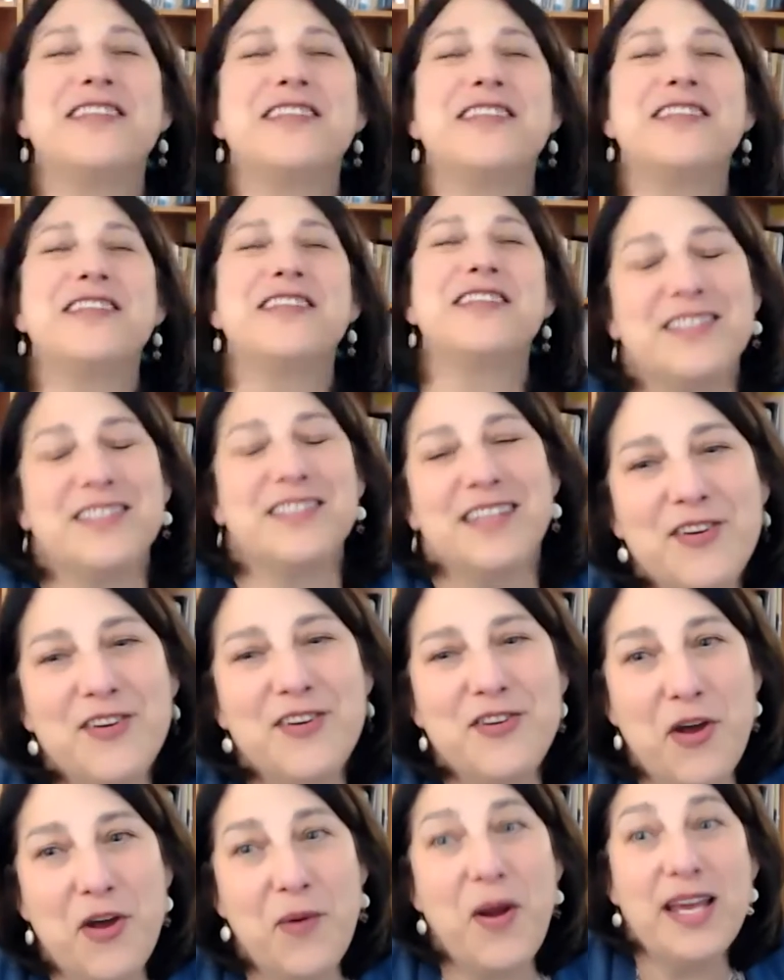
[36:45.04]
is,
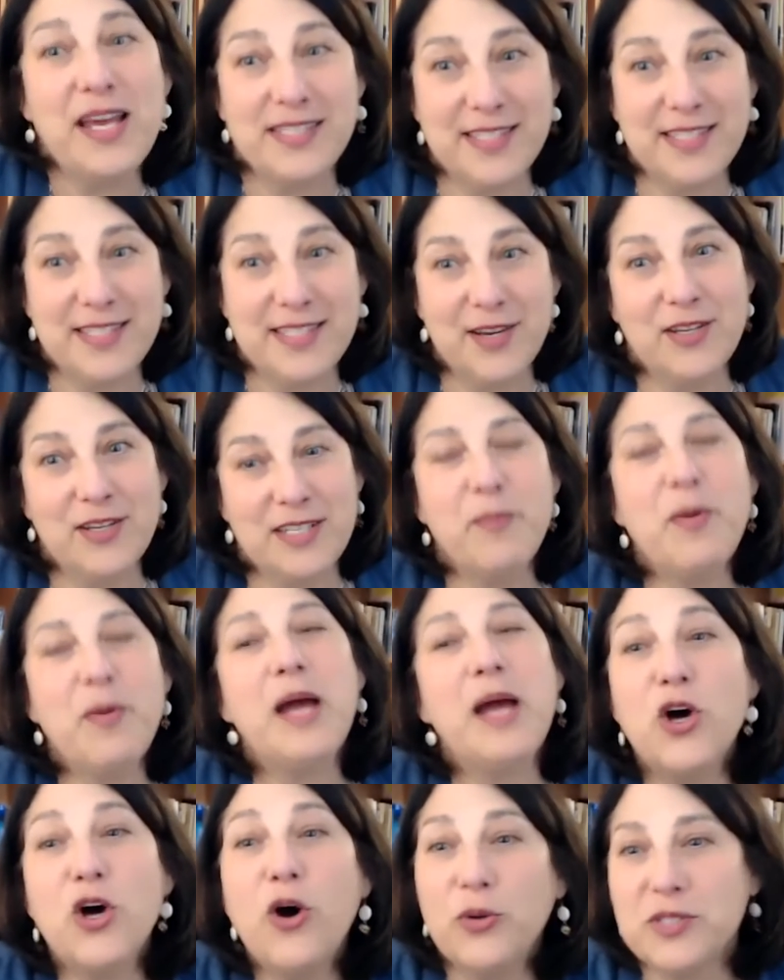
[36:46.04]
icing on top.
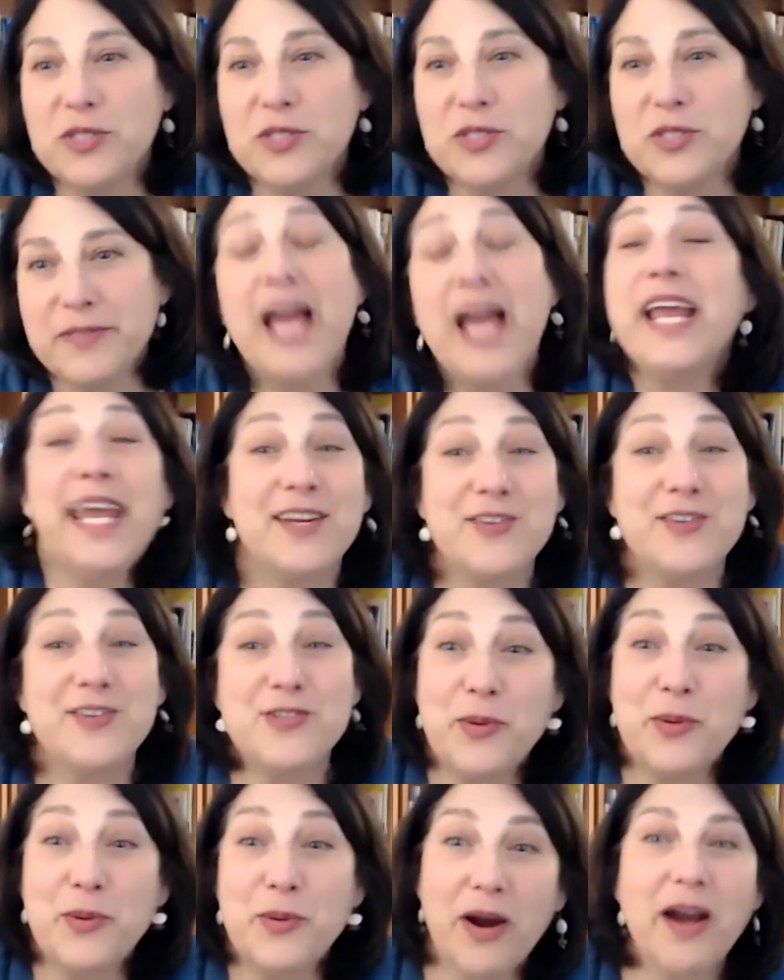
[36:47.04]
I'm told I
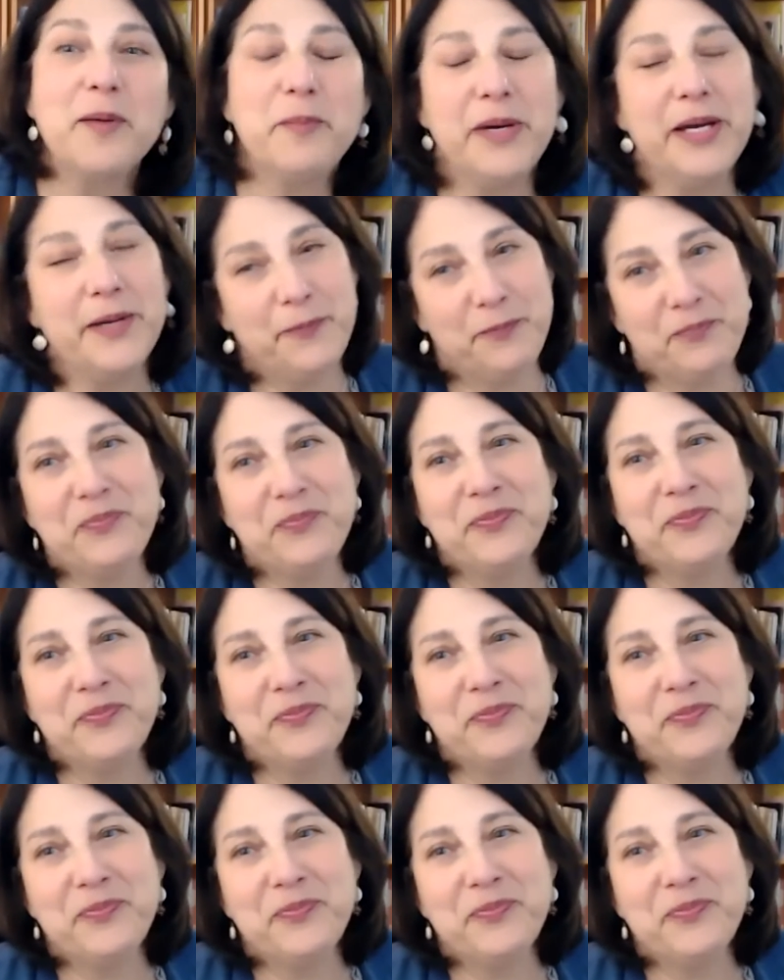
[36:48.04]
can't do R, but.